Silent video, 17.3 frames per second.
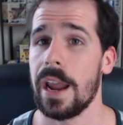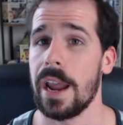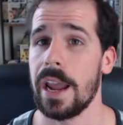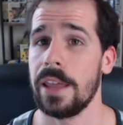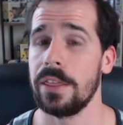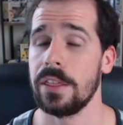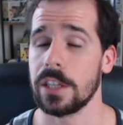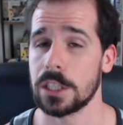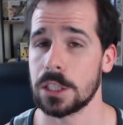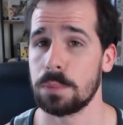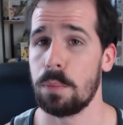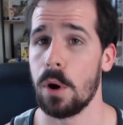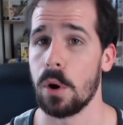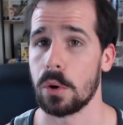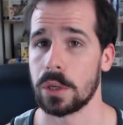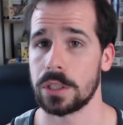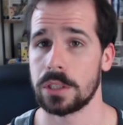in the
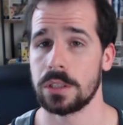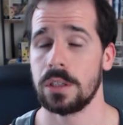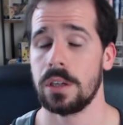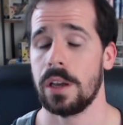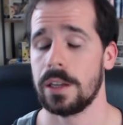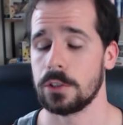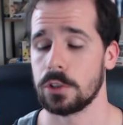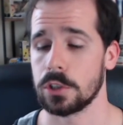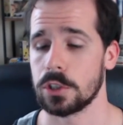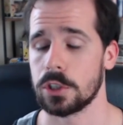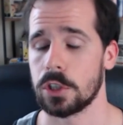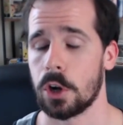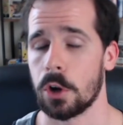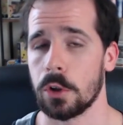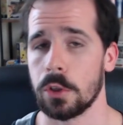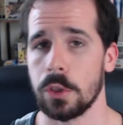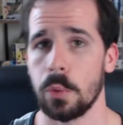spokes. Just
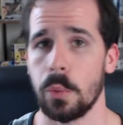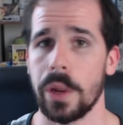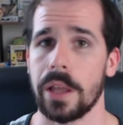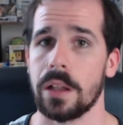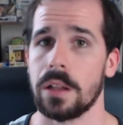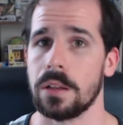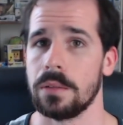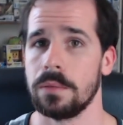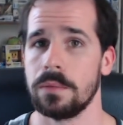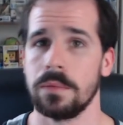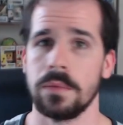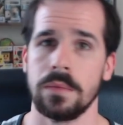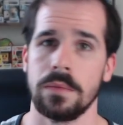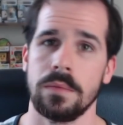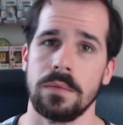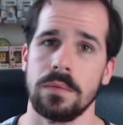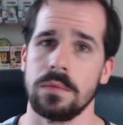turn the wheel.
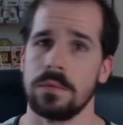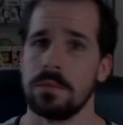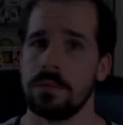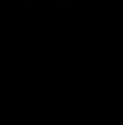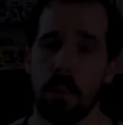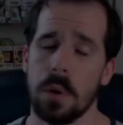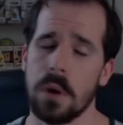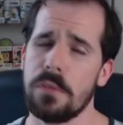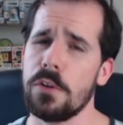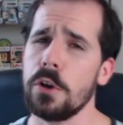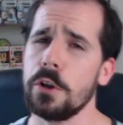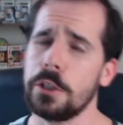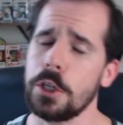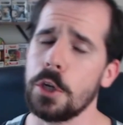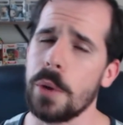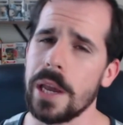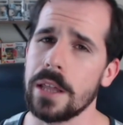But if you
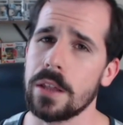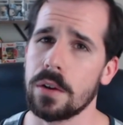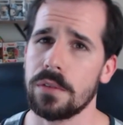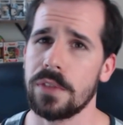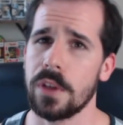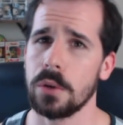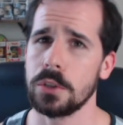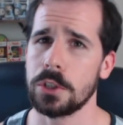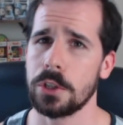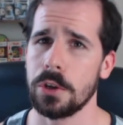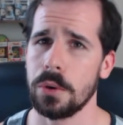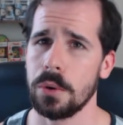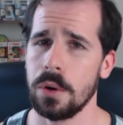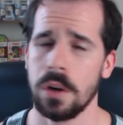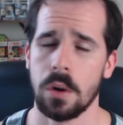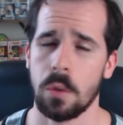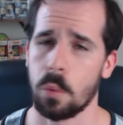do either of those
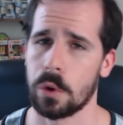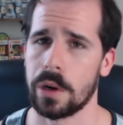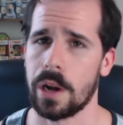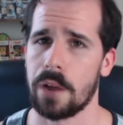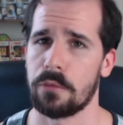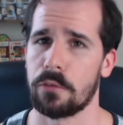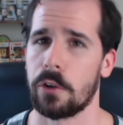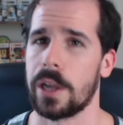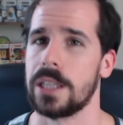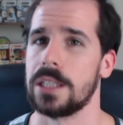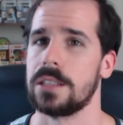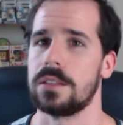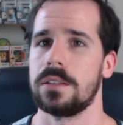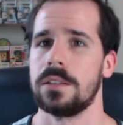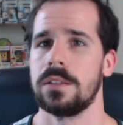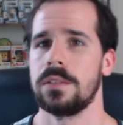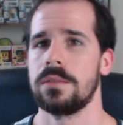2, we're not friends.